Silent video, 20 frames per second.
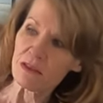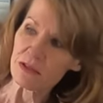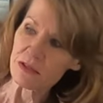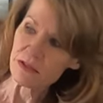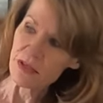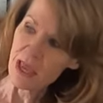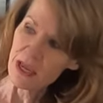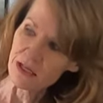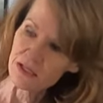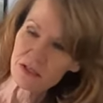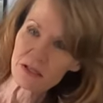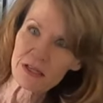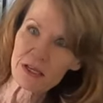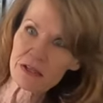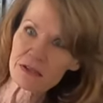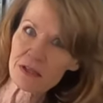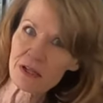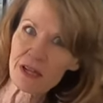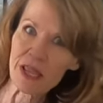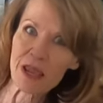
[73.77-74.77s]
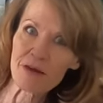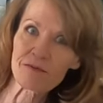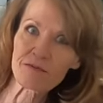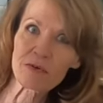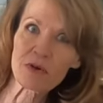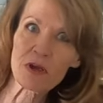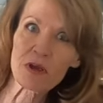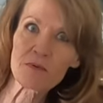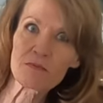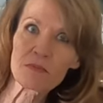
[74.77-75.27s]
this actually is a lamp
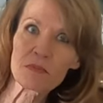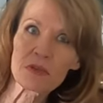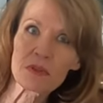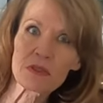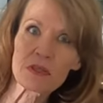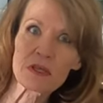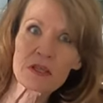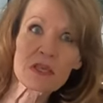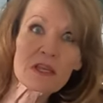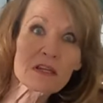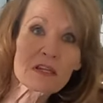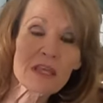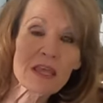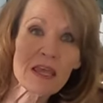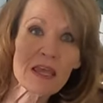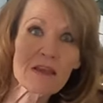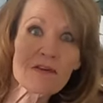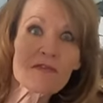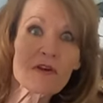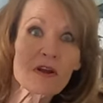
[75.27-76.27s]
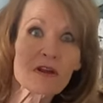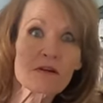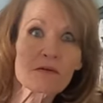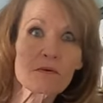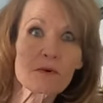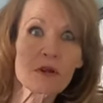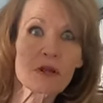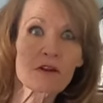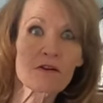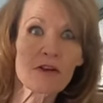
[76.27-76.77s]
from the Kid Cave, our,
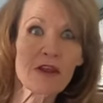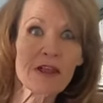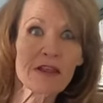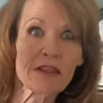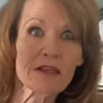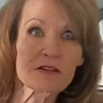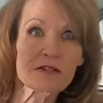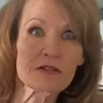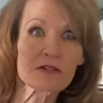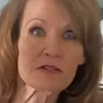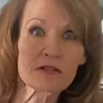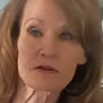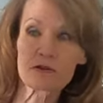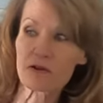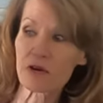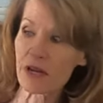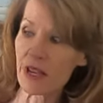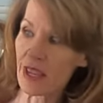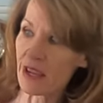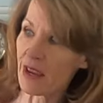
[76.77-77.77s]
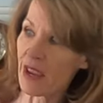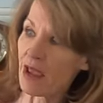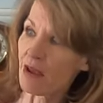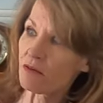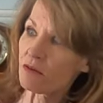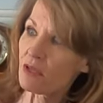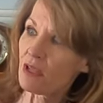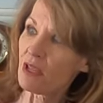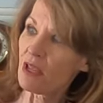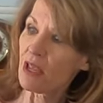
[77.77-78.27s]
where our grandkids children hang
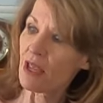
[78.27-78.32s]
out.